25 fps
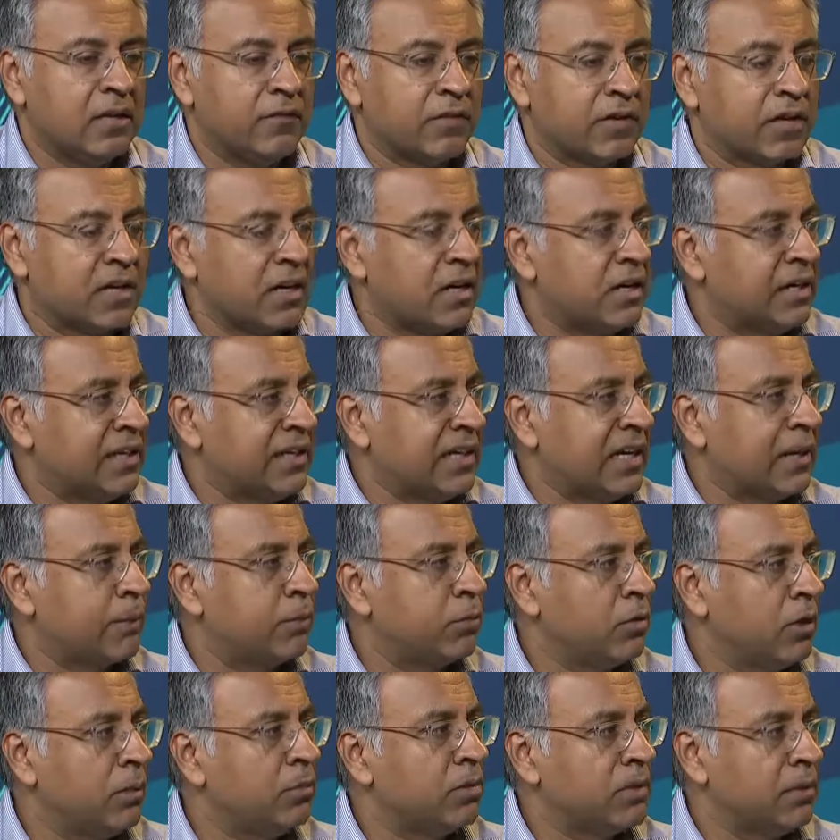cardiac
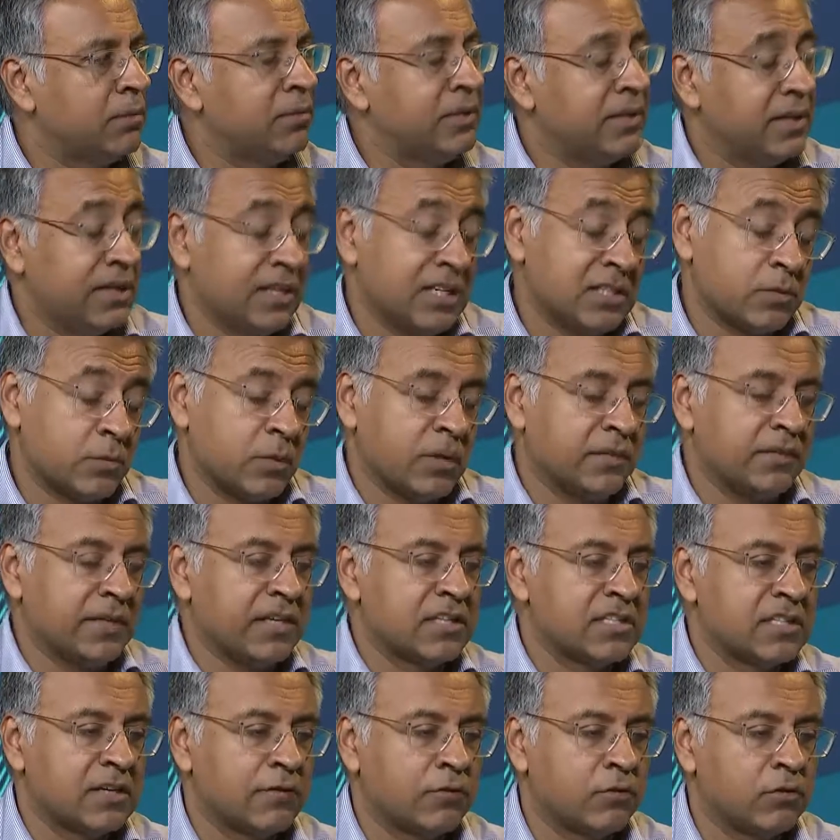problem is when they
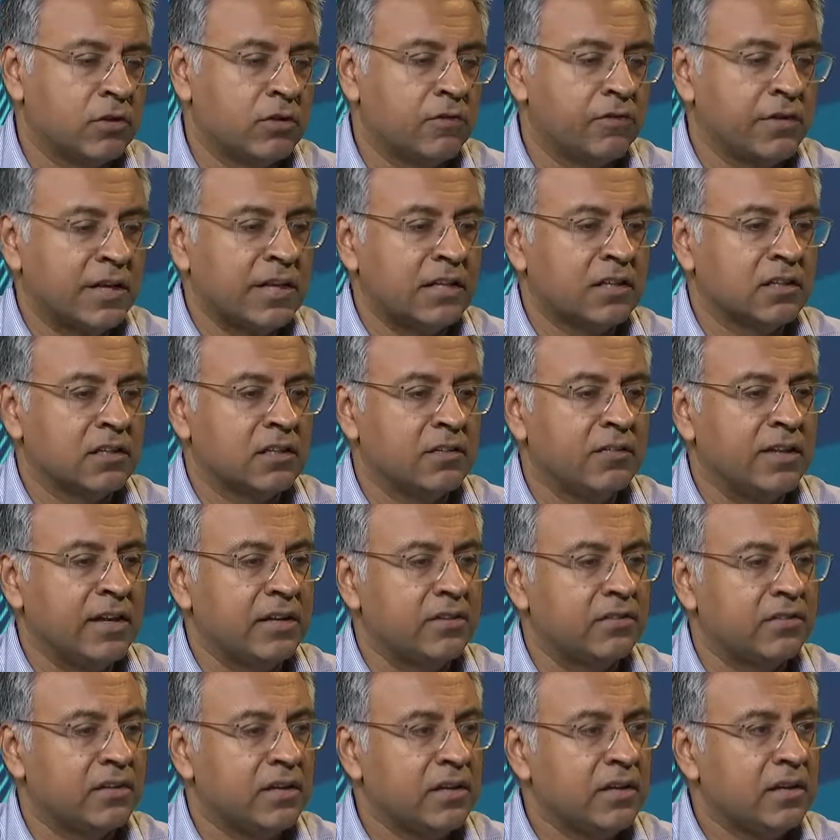suffer a fatal
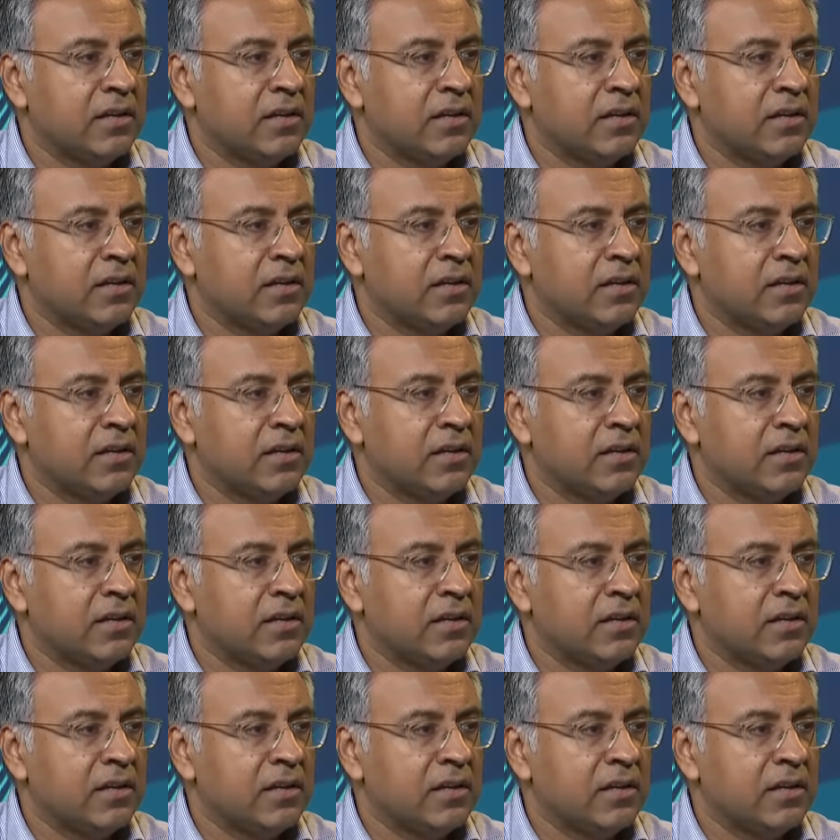event.